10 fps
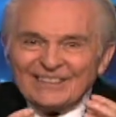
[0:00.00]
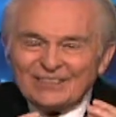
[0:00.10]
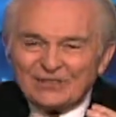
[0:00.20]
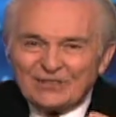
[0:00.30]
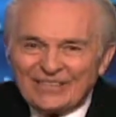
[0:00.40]

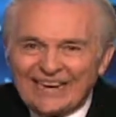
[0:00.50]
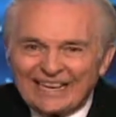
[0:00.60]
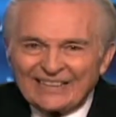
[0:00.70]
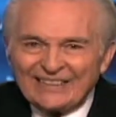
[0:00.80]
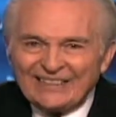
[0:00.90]
the
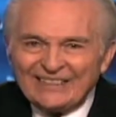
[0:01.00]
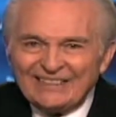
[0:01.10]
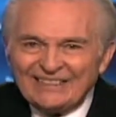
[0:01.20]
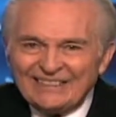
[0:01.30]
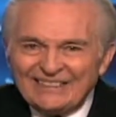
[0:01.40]

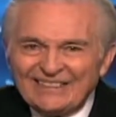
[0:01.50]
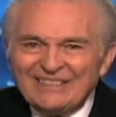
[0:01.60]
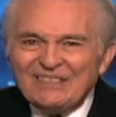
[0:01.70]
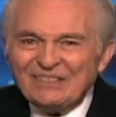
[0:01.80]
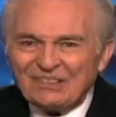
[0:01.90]

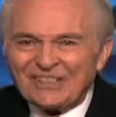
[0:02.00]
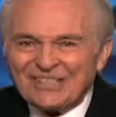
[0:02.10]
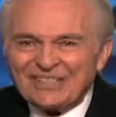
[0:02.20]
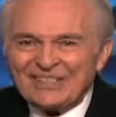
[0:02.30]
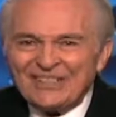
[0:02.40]

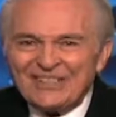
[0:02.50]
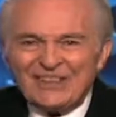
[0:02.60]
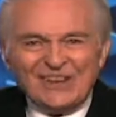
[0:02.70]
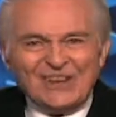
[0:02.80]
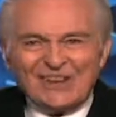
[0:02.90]
Judeo-Christian
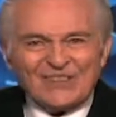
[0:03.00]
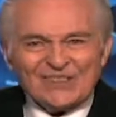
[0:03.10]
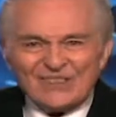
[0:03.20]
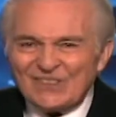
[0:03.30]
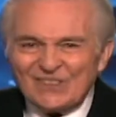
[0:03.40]

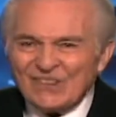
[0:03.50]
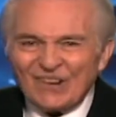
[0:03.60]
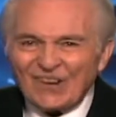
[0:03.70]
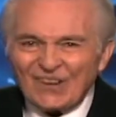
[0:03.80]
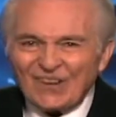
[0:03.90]
New
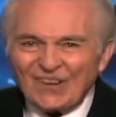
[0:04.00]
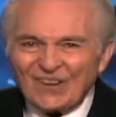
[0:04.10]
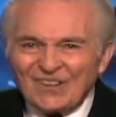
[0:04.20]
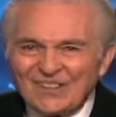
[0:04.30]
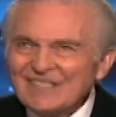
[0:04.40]
World
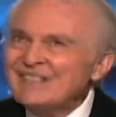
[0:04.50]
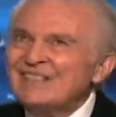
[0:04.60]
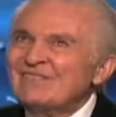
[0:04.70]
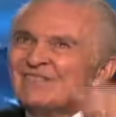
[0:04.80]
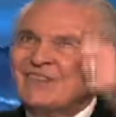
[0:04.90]
Order.
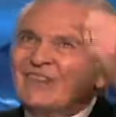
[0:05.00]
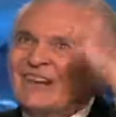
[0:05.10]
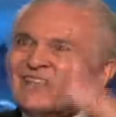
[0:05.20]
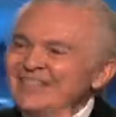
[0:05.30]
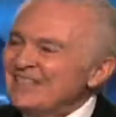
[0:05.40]
Come quickly,